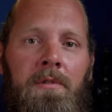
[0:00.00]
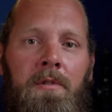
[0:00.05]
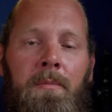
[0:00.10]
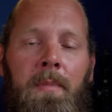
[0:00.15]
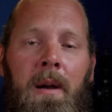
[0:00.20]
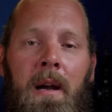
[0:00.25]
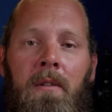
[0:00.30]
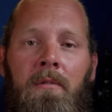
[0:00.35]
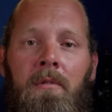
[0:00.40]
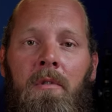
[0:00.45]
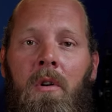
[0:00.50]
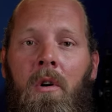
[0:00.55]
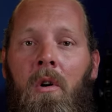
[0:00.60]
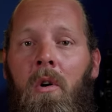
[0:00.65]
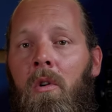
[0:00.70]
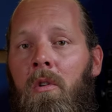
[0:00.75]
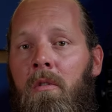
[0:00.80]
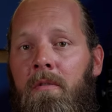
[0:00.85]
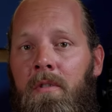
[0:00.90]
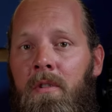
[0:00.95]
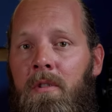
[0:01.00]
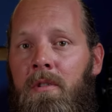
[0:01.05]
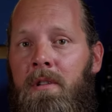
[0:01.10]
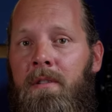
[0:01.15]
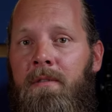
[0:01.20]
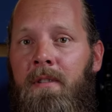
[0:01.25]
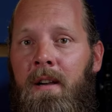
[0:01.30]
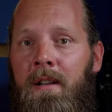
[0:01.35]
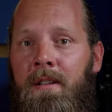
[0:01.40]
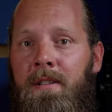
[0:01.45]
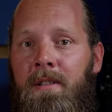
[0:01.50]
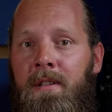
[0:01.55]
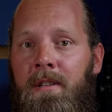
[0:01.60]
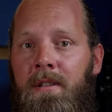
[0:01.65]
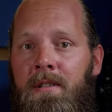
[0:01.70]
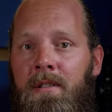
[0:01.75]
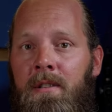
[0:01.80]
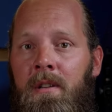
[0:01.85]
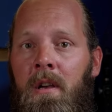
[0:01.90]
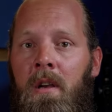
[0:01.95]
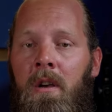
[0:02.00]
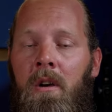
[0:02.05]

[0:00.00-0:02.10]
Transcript: to power all of your devices